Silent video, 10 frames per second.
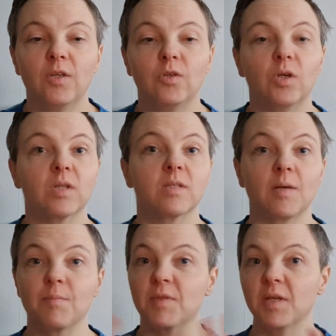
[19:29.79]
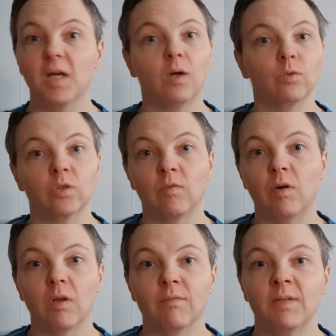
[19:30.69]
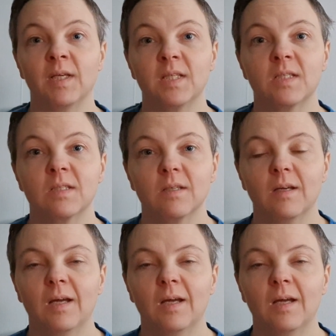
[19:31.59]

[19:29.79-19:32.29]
you got something out of all of this.